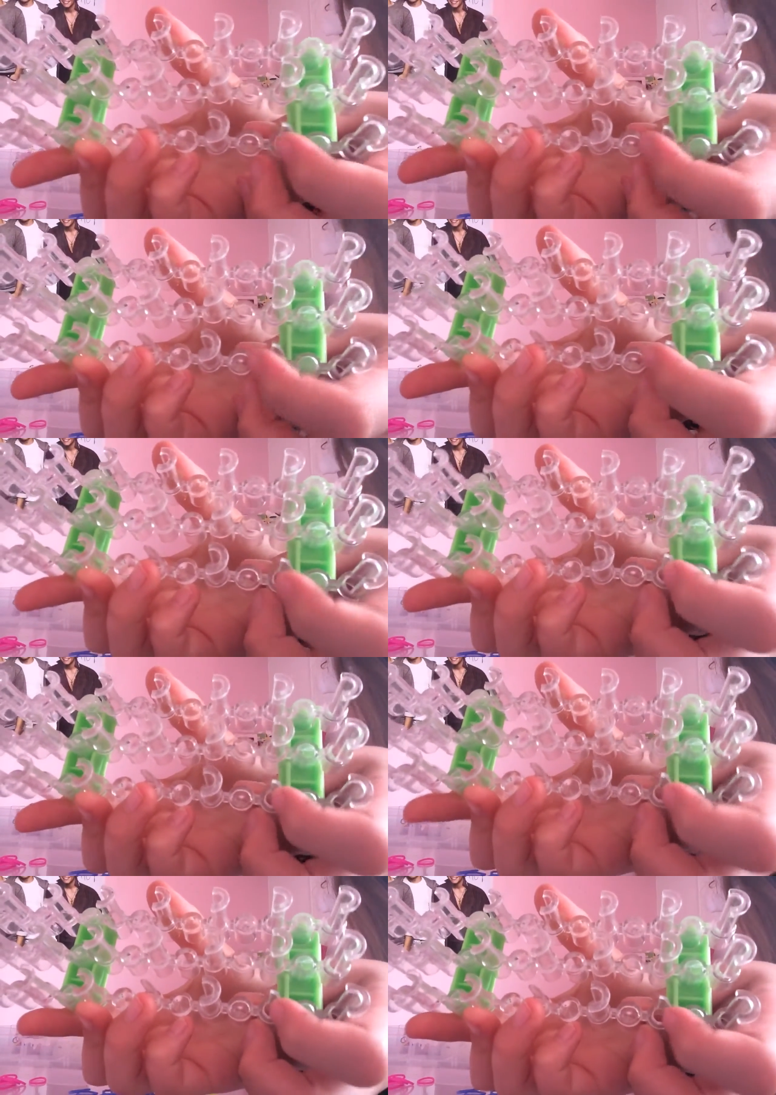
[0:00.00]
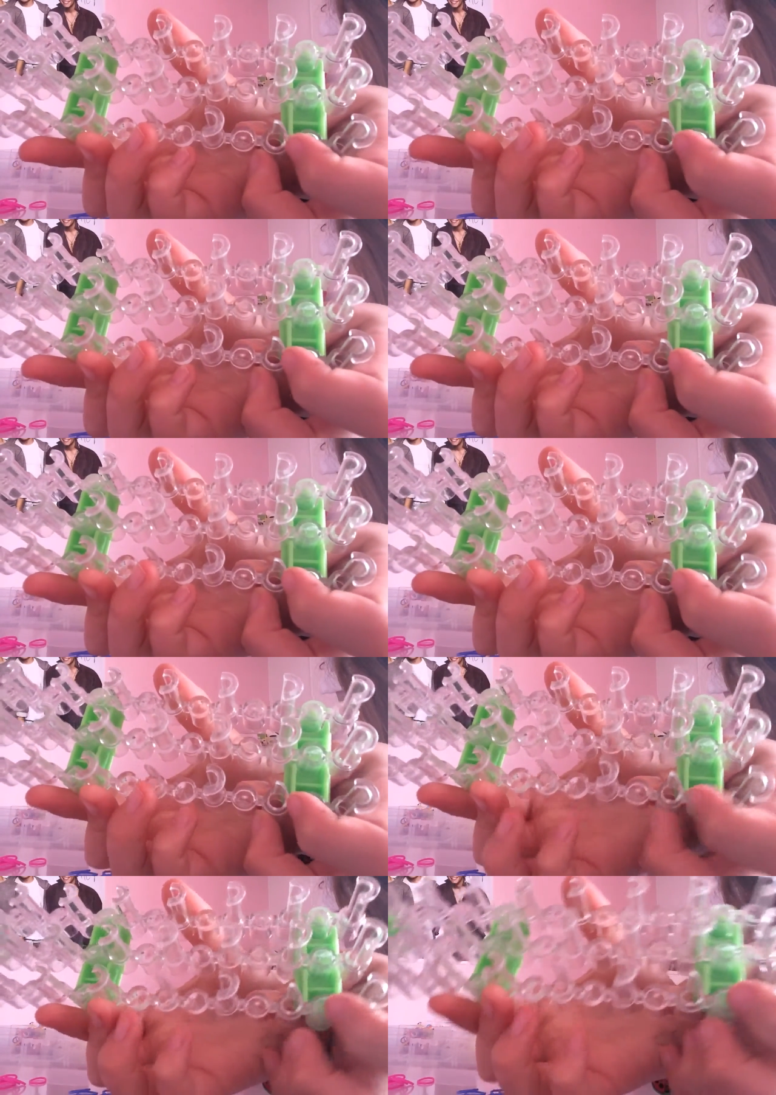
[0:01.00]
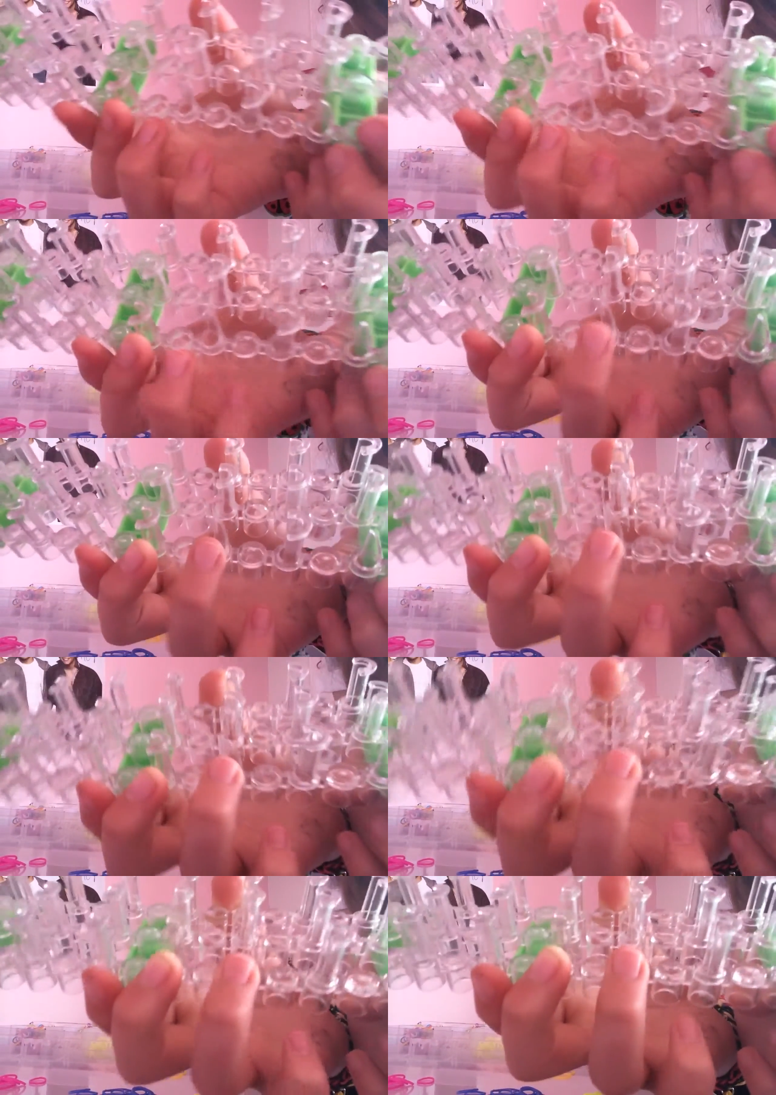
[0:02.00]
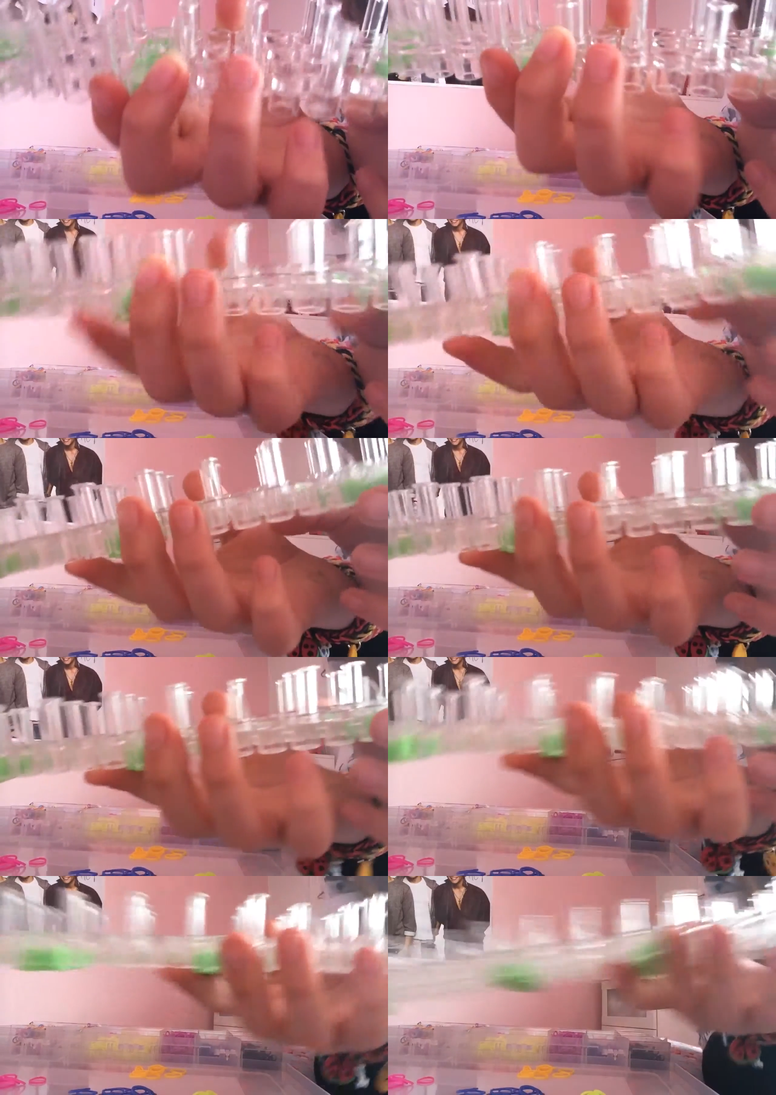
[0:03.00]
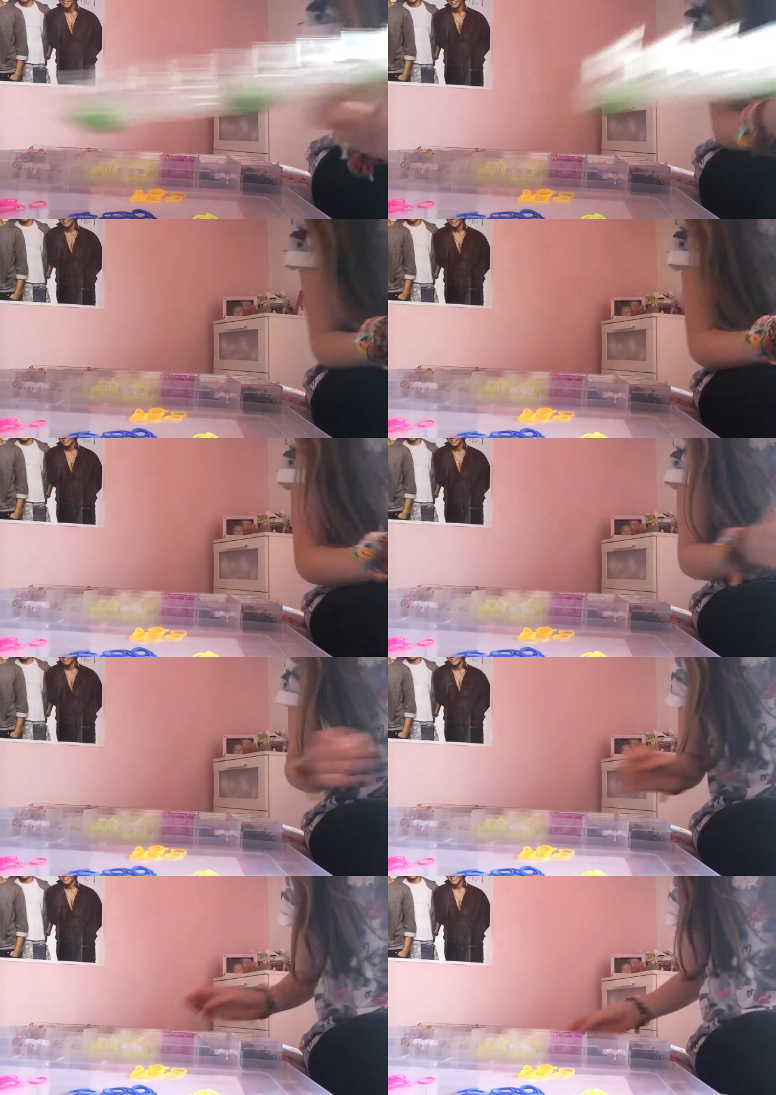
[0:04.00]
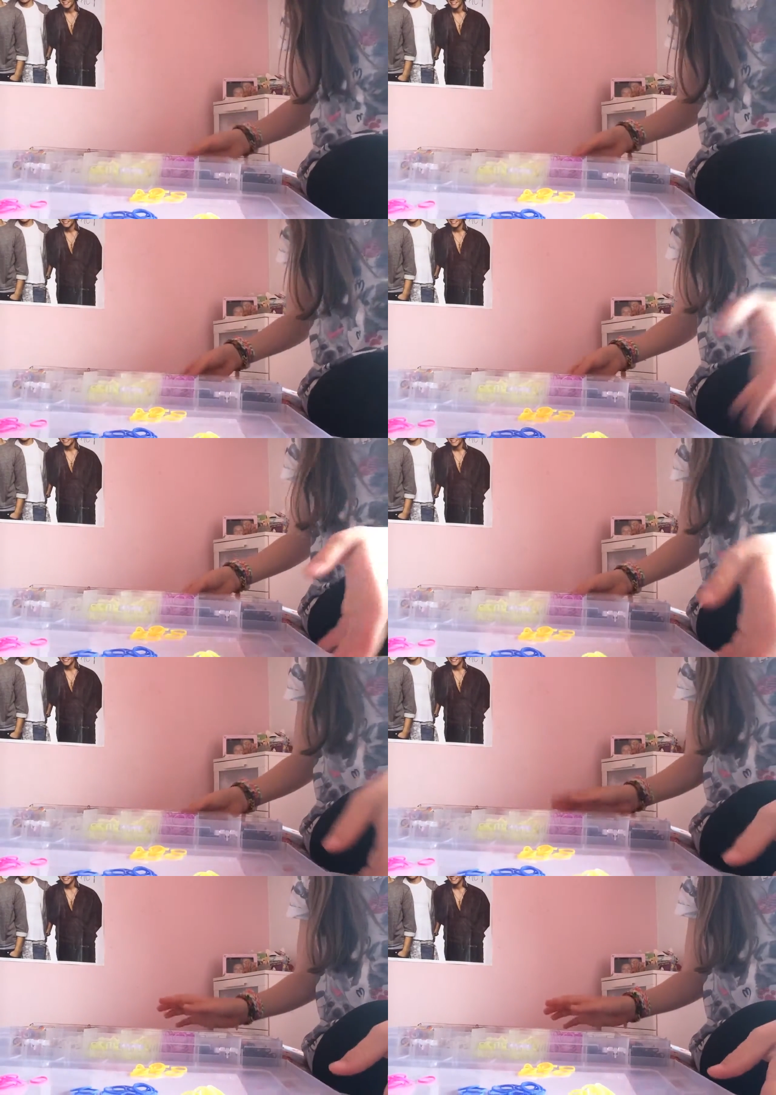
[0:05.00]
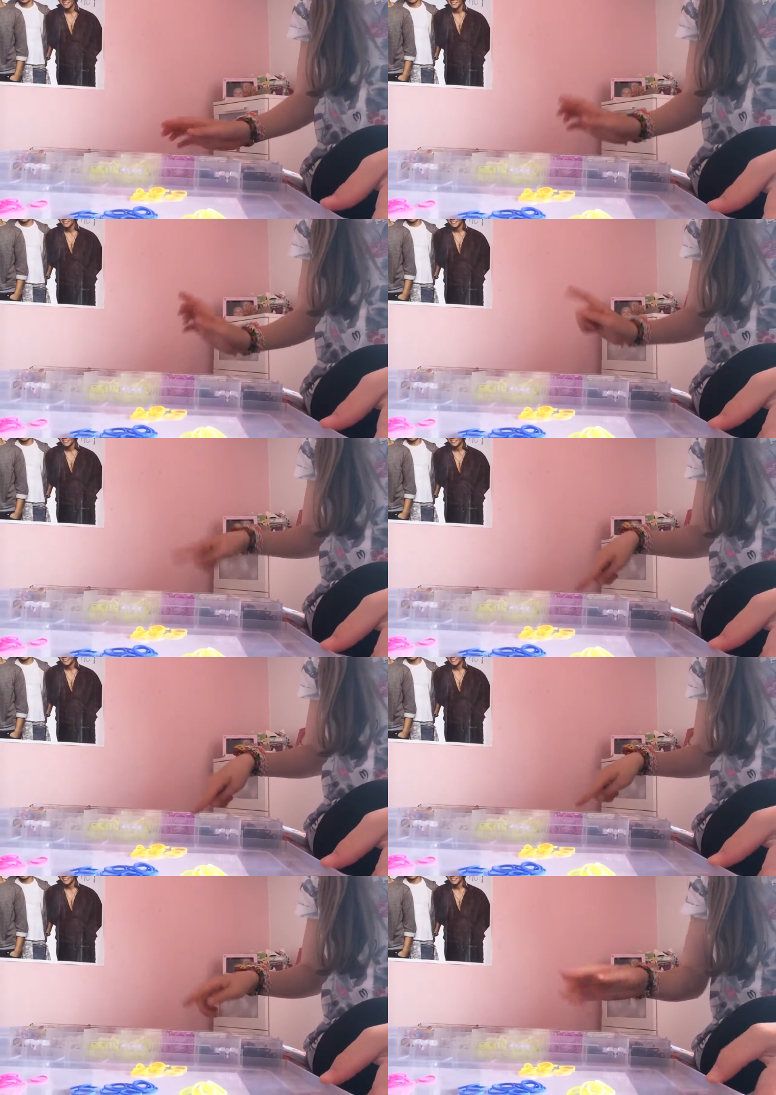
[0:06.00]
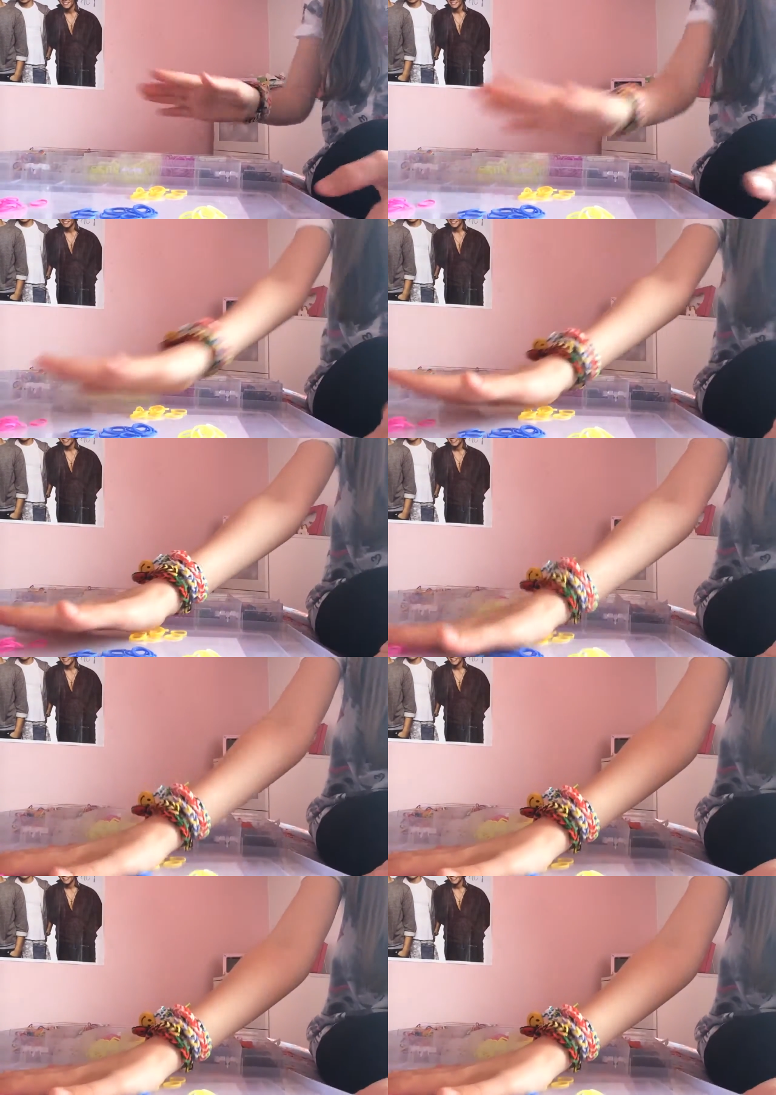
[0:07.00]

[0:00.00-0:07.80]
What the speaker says: Nobody's mouth can be seen.